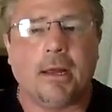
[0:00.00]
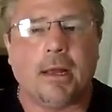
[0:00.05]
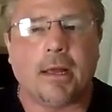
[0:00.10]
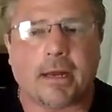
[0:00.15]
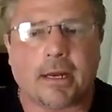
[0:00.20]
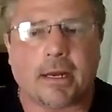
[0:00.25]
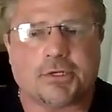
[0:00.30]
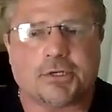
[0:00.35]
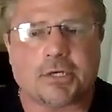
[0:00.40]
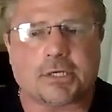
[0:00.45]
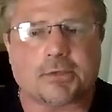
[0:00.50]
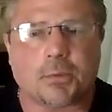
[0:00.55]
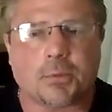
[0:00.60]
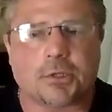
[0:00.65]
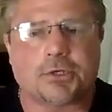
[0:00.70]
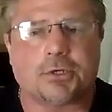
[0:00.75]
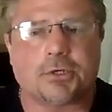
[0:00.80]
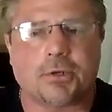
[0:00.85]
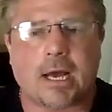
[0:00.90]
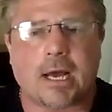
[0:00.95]
And I just
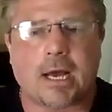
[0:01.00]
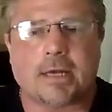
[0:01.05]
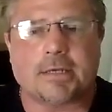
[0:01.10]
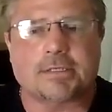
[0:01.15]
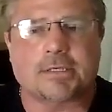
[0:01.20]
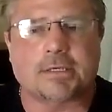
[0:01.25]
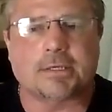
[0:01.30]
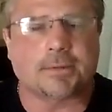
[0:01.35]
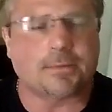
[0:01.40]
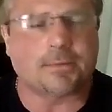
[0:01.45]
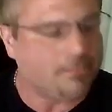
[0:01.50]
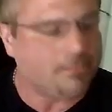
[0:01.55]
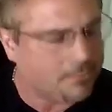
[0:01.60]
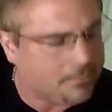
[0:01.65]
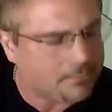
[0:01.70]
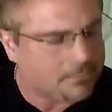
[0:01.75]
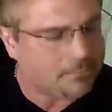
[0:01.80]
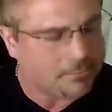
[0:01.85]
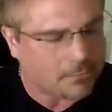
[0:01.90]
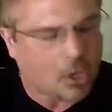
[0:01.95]
want you guys to
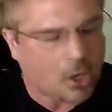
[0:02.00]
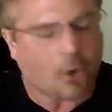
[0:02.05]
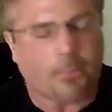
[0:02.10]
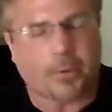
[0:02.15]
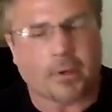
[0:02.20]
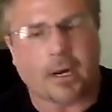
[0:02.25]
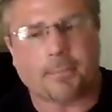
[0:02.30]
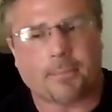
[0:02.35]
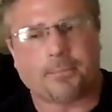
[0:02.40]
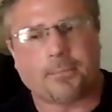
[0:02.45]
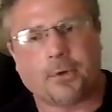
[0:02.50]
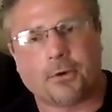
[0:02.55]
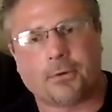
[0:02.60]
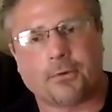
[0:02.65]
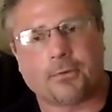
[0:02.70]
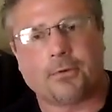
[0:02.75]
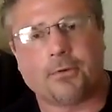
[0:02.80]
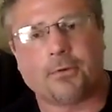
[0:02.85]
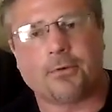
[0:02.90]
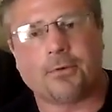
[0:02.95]
open up
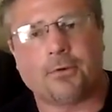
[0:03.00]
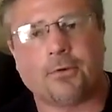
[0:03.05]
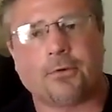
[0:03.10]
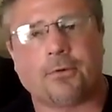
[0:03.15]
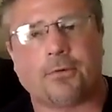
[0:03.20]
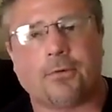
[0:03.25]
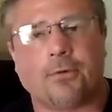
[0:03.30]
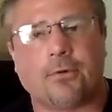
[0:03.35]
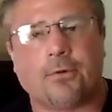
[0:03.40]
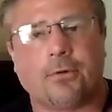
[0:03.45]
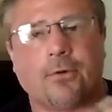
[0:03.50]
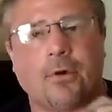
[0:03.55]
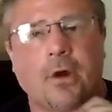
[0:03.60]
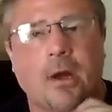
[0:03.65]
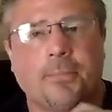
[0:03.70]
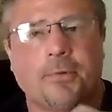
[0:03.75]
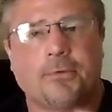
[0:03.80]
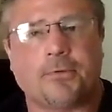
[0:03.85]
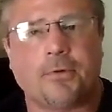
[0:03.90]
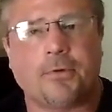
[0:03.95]
your
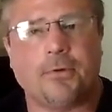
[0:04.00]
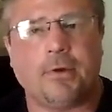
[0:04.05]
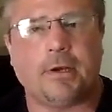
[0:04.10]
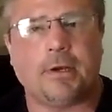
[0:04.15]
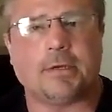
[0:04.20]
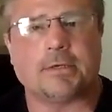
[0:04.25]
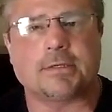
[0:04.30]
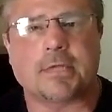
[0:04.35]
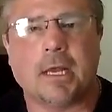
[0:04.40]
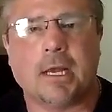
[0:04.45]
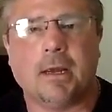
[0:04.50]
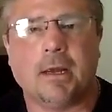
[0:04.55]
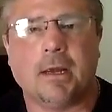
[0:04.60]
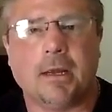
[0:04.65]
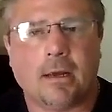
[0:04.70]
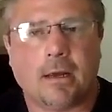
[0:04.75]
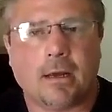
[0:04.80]
opportunities.